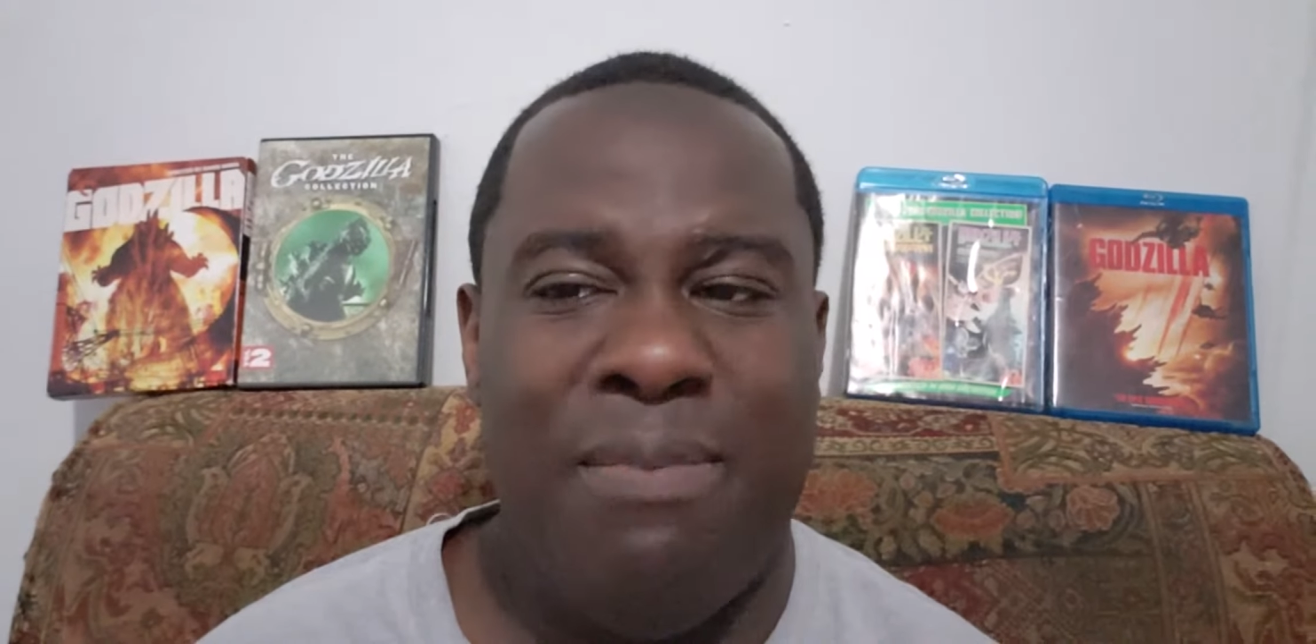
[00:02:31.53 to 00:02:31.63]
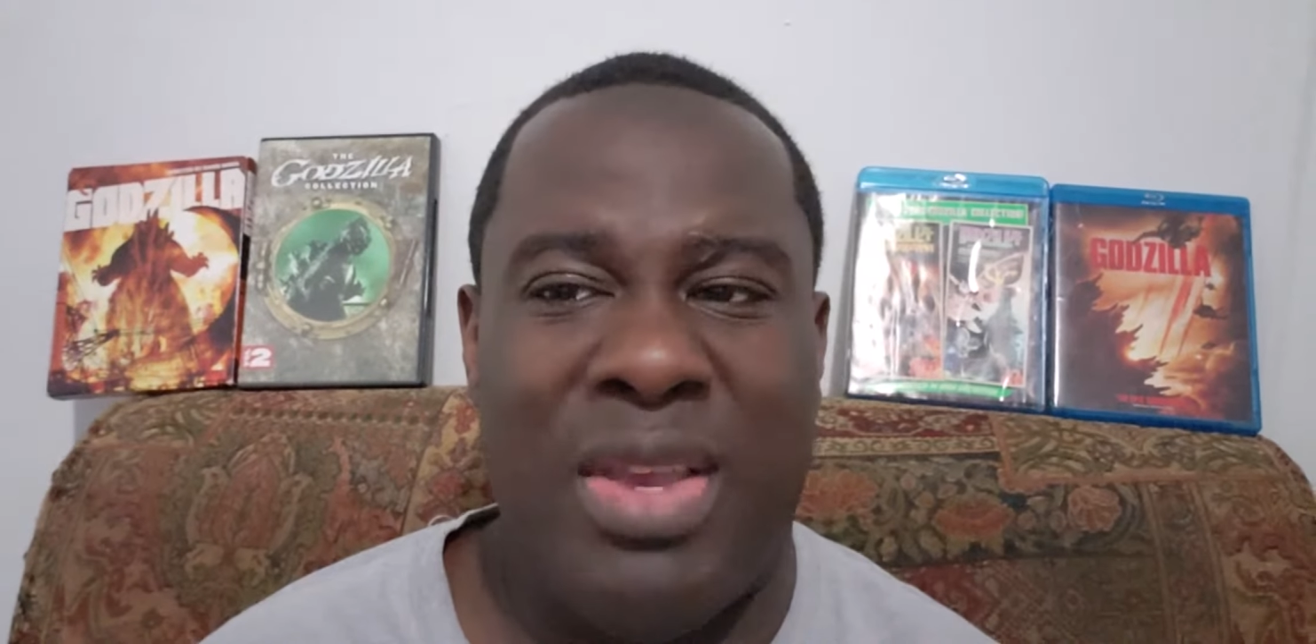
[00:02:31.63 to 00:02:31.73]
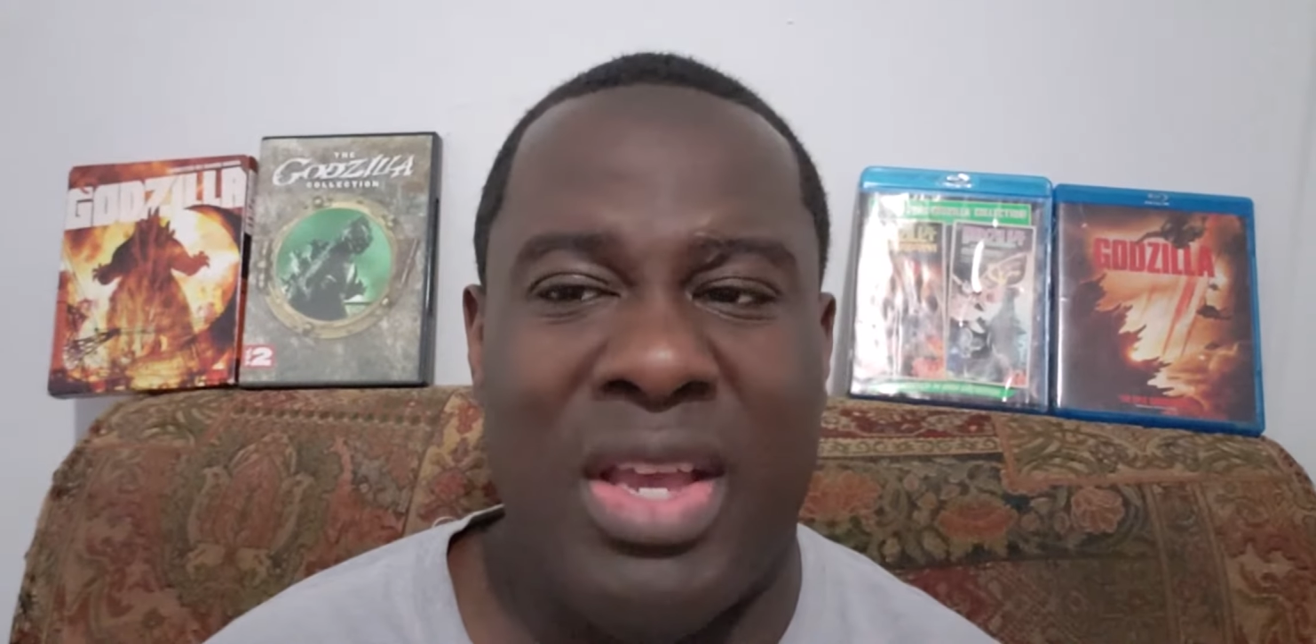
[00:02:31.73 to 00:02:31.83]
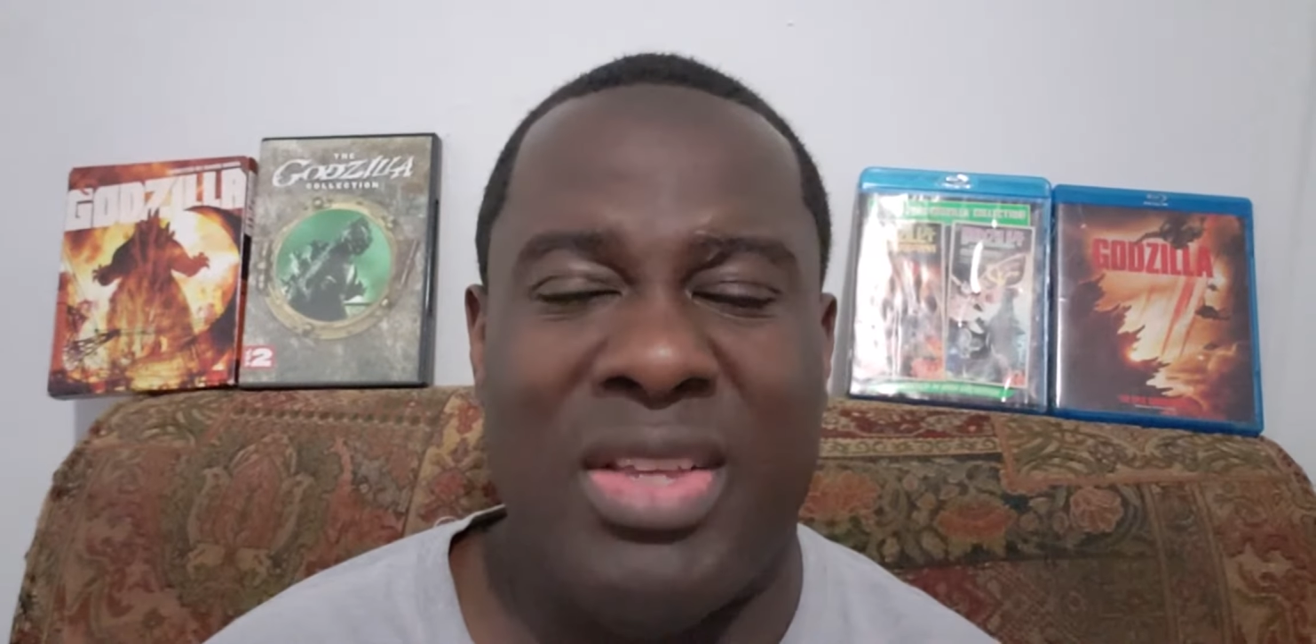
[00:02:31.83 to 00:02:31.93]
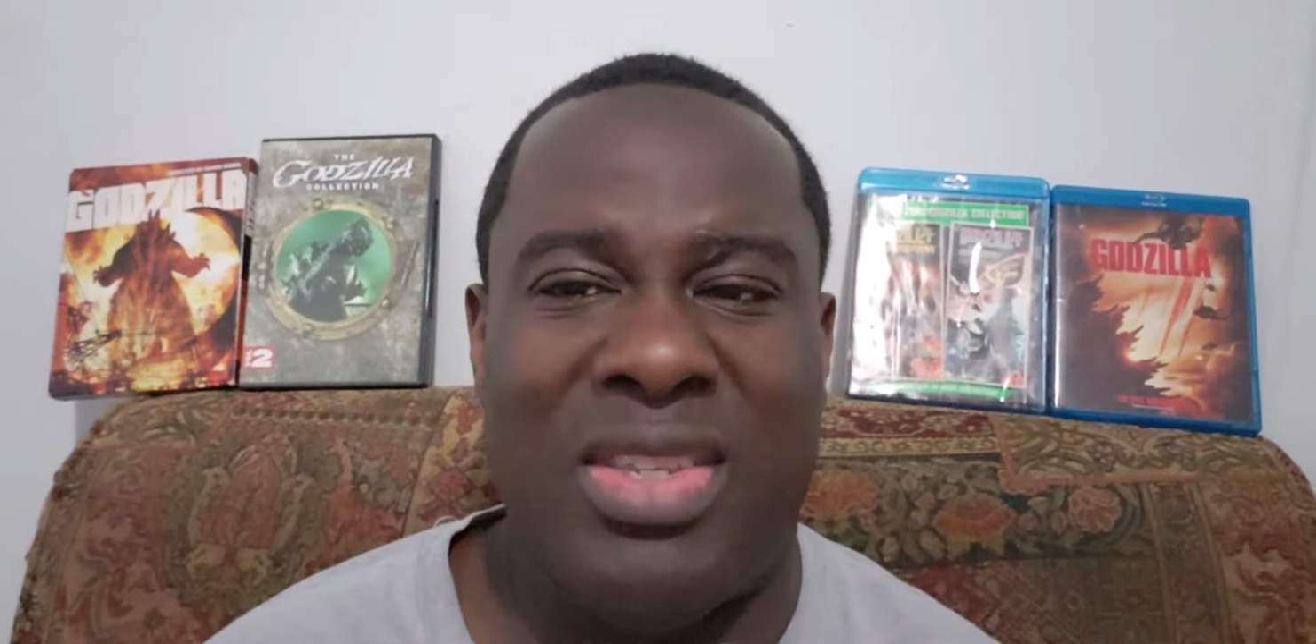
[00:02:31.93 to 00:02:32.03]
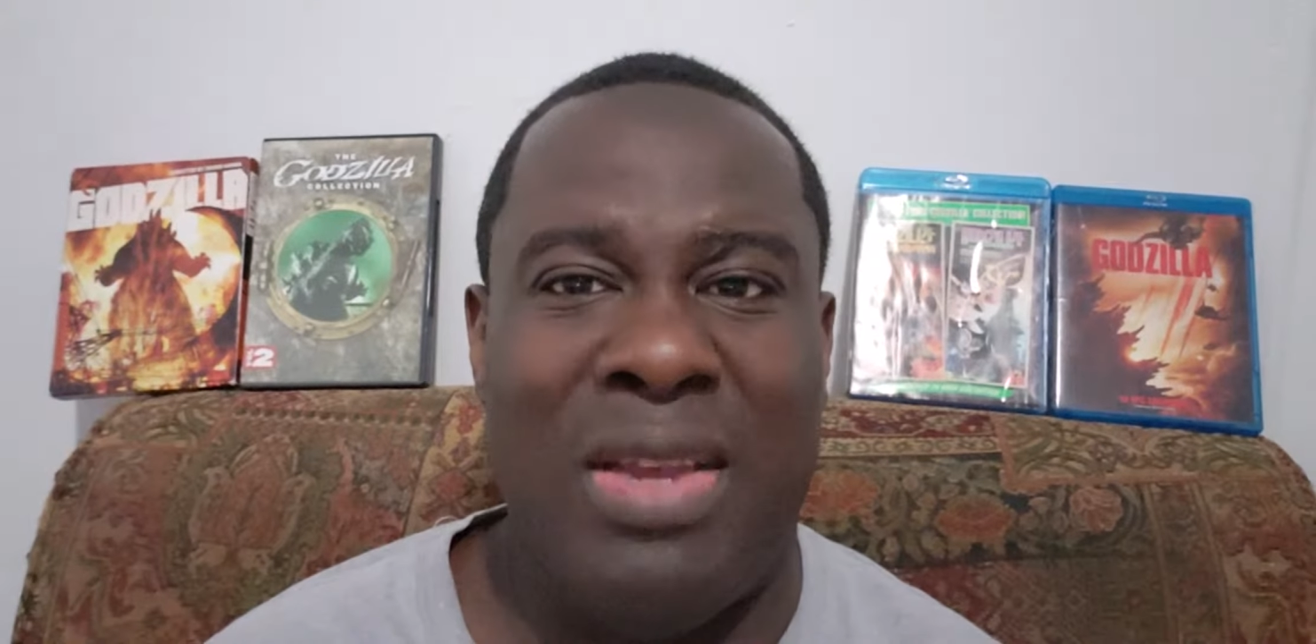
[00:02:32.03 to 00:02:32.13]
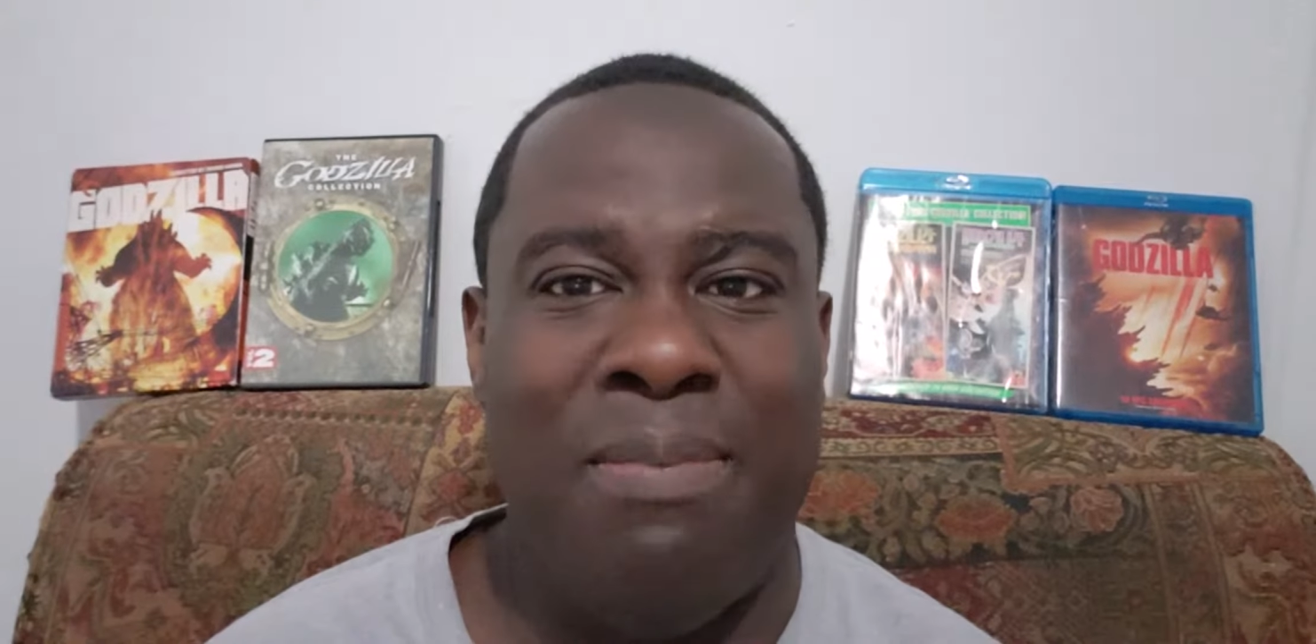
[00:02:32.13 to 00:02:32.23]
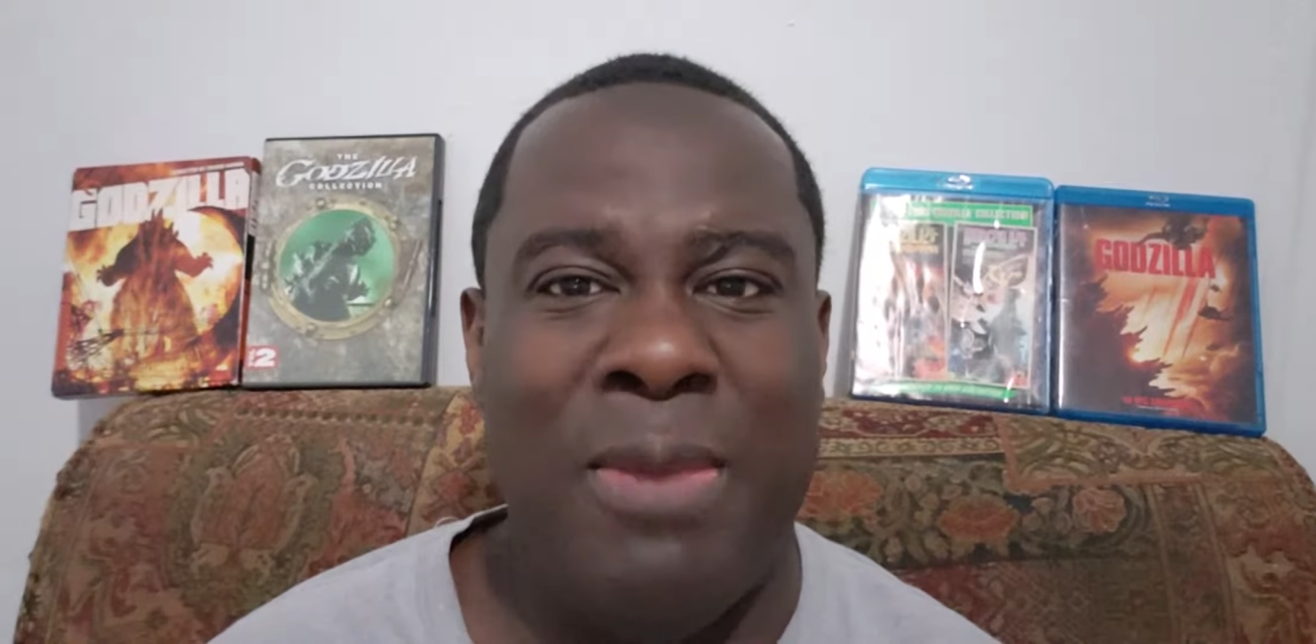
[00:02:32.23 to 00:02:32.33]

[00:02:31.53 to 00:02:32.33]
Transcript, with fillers: because some